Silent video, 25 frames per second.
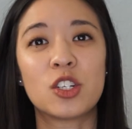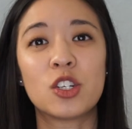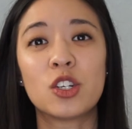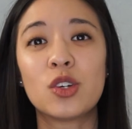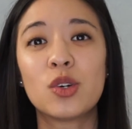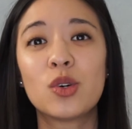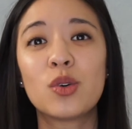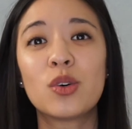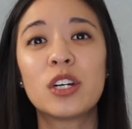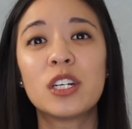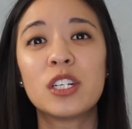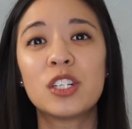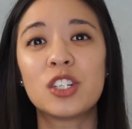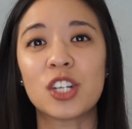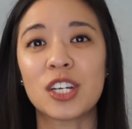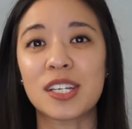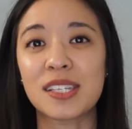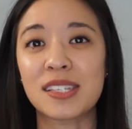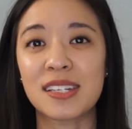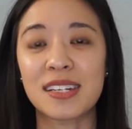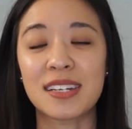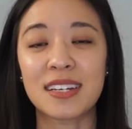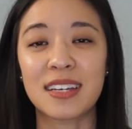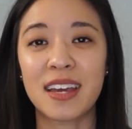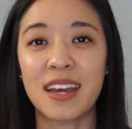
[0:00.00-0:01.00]
two
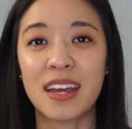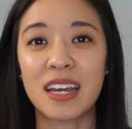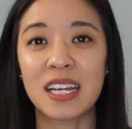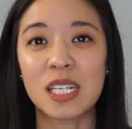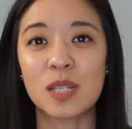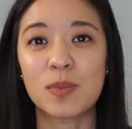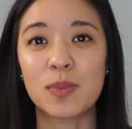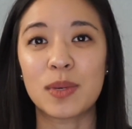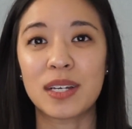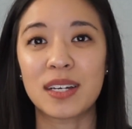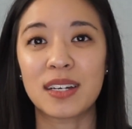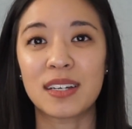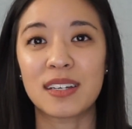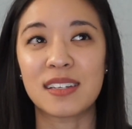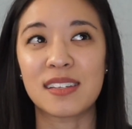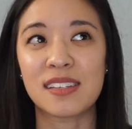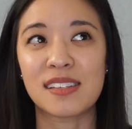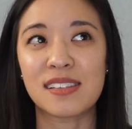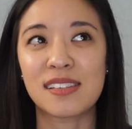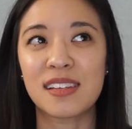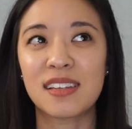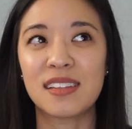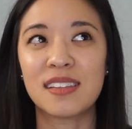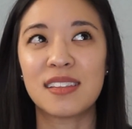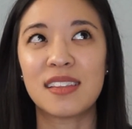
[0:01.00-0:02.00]
just in case
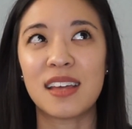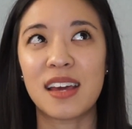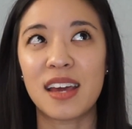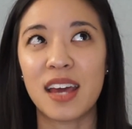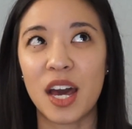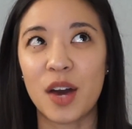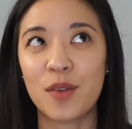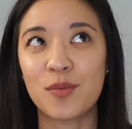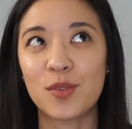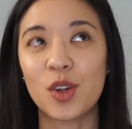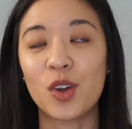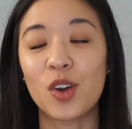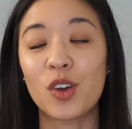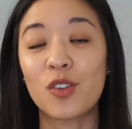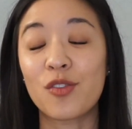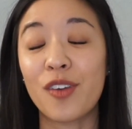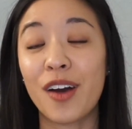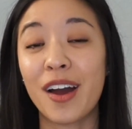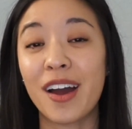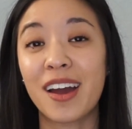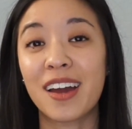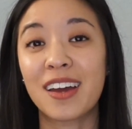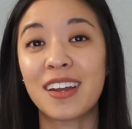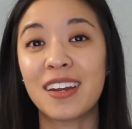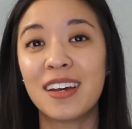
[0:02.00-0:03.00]
because they have
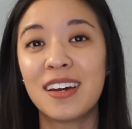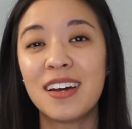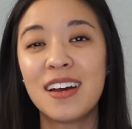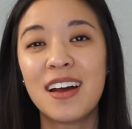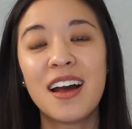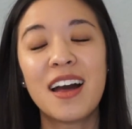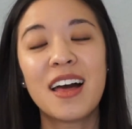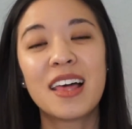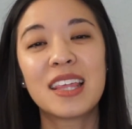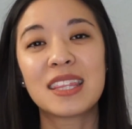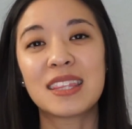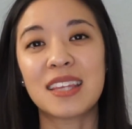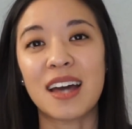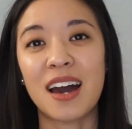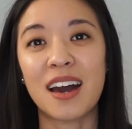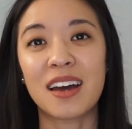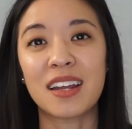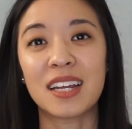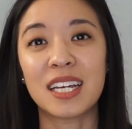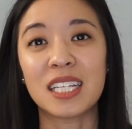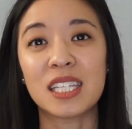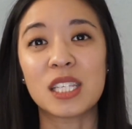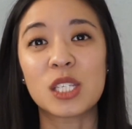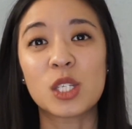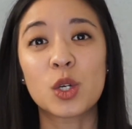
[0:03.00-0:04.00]
notified that
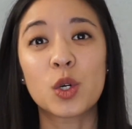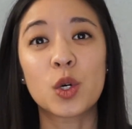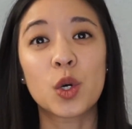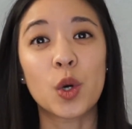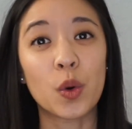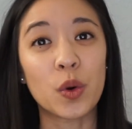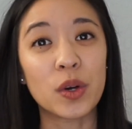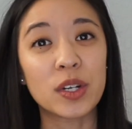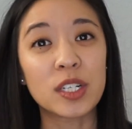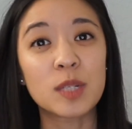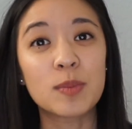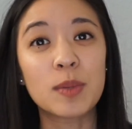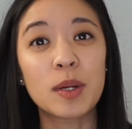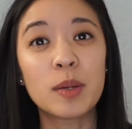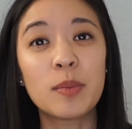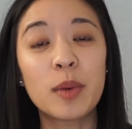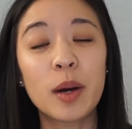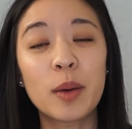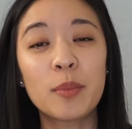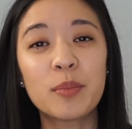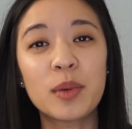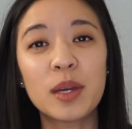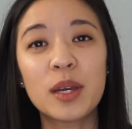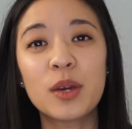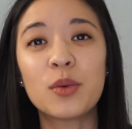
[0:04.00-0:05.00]
it's going to be
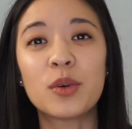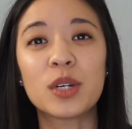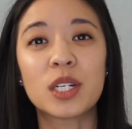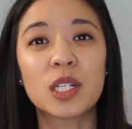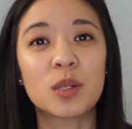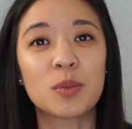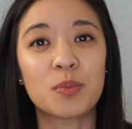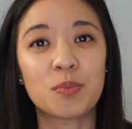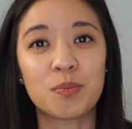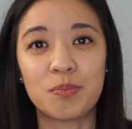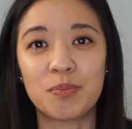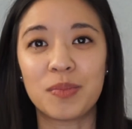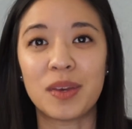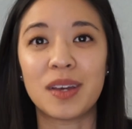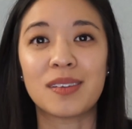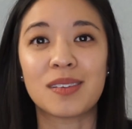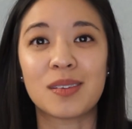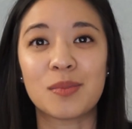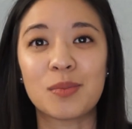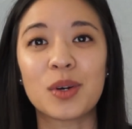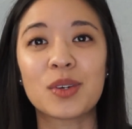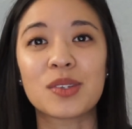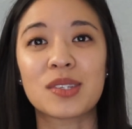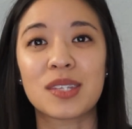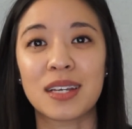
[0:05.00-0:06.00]
bumpy, which may,
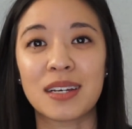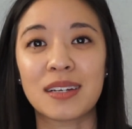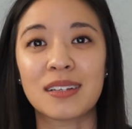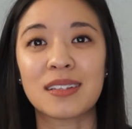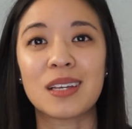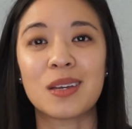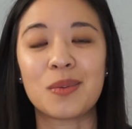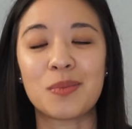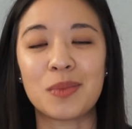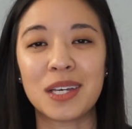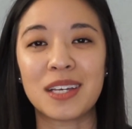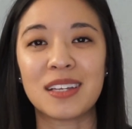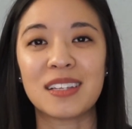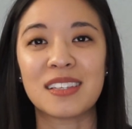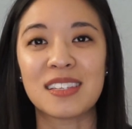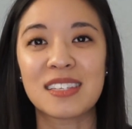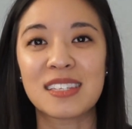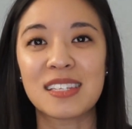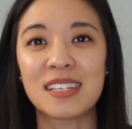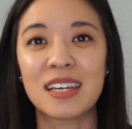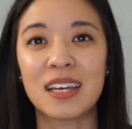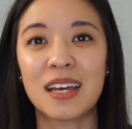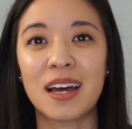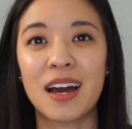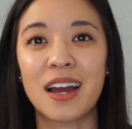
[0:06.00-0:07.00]
most likely means
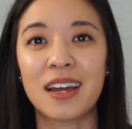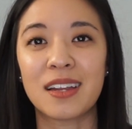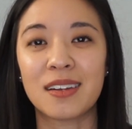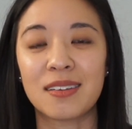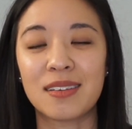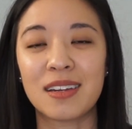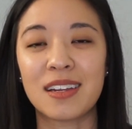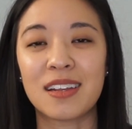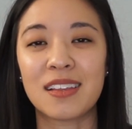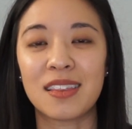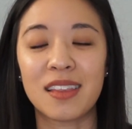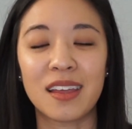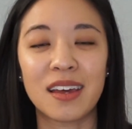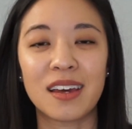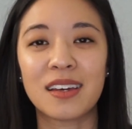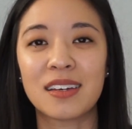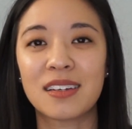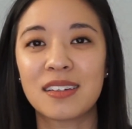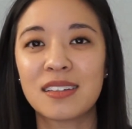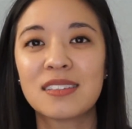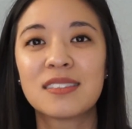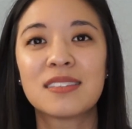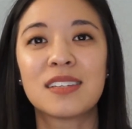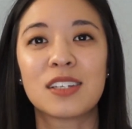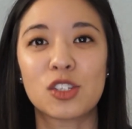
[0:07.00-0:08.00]
I need
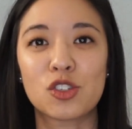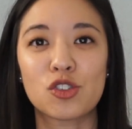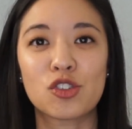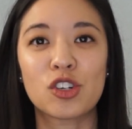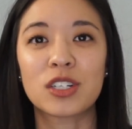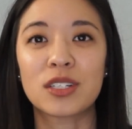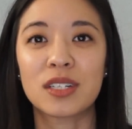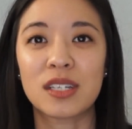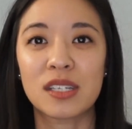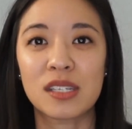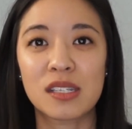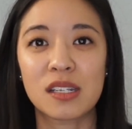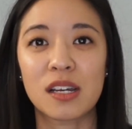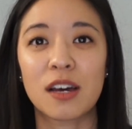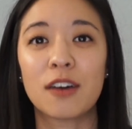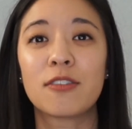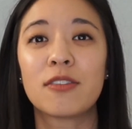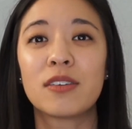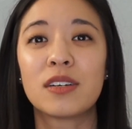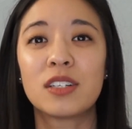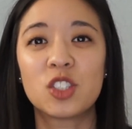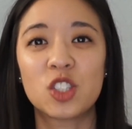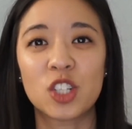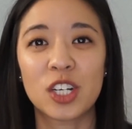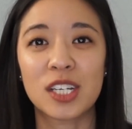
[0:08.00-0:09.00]
like the strongest stuff
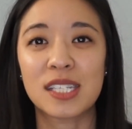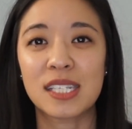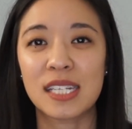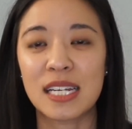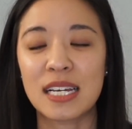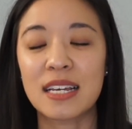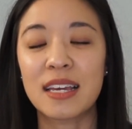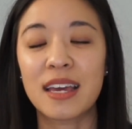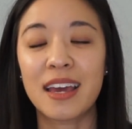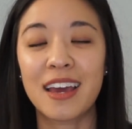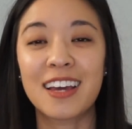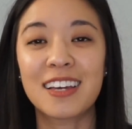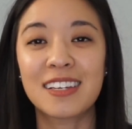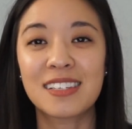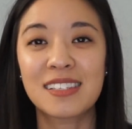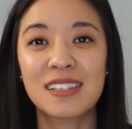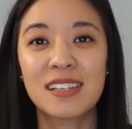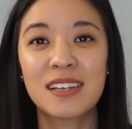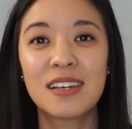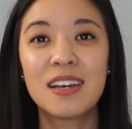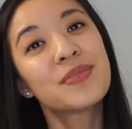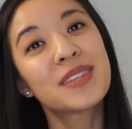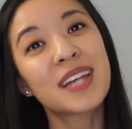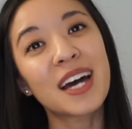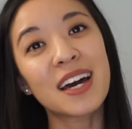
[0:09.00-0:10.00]
just in case.
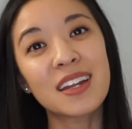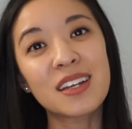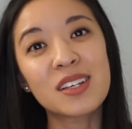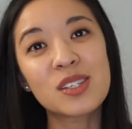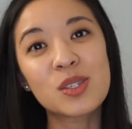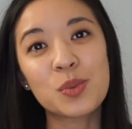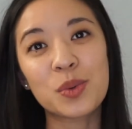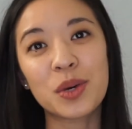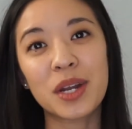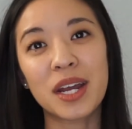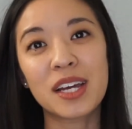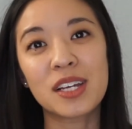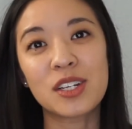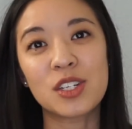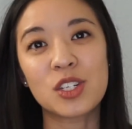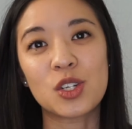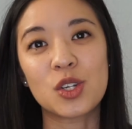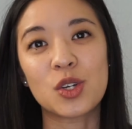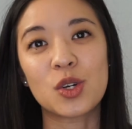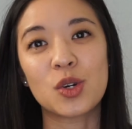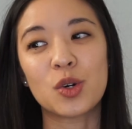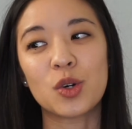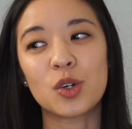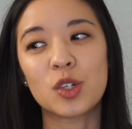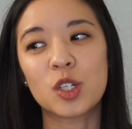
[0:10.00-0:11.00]
That is what I
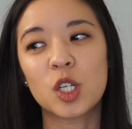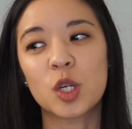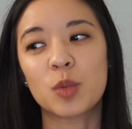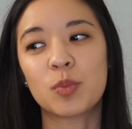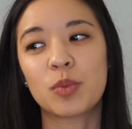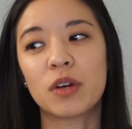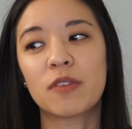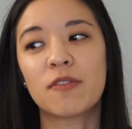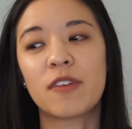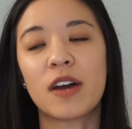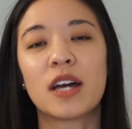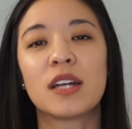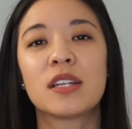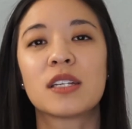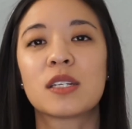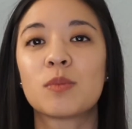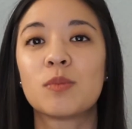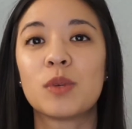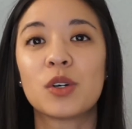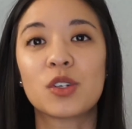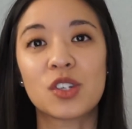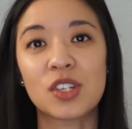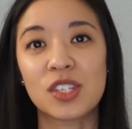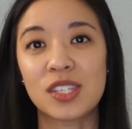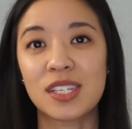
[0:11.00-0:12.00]
do to prevent
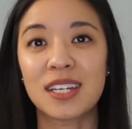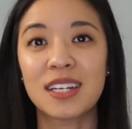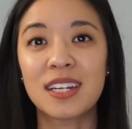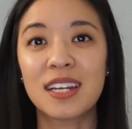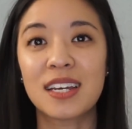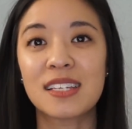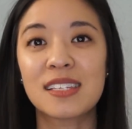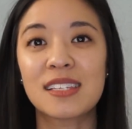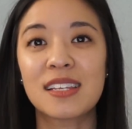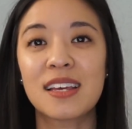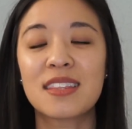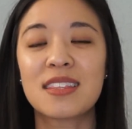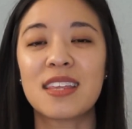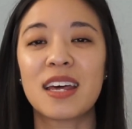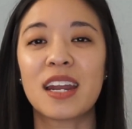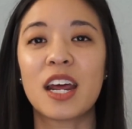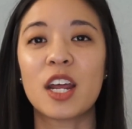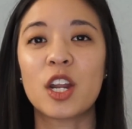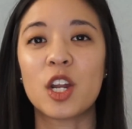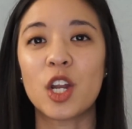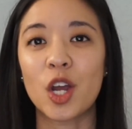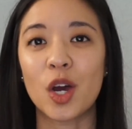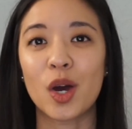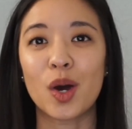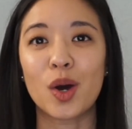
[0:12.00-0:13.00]
motion sickness that I
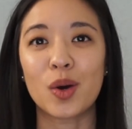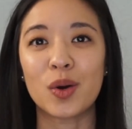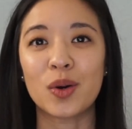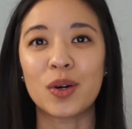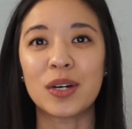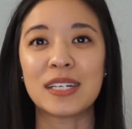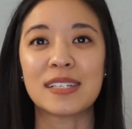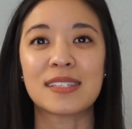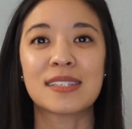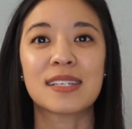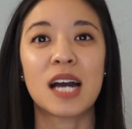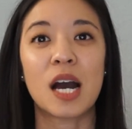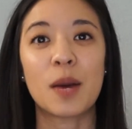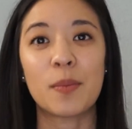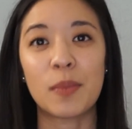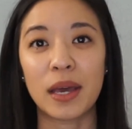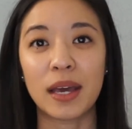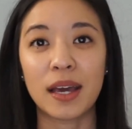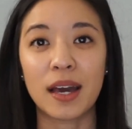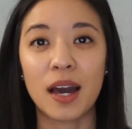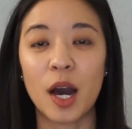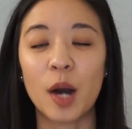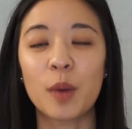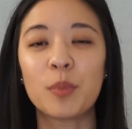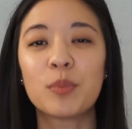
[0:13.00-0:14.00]
know is coming
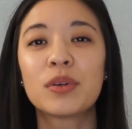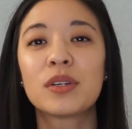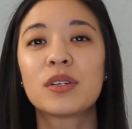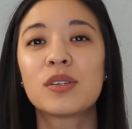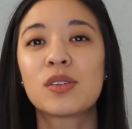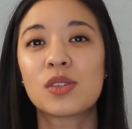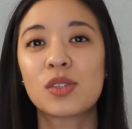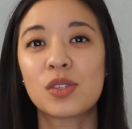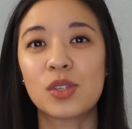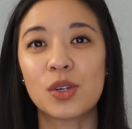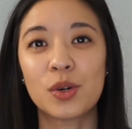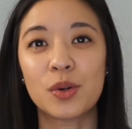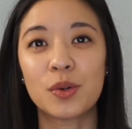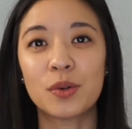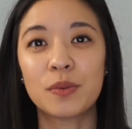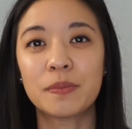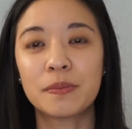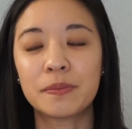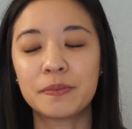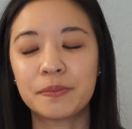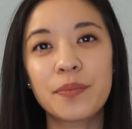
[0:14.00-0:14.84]
up soon.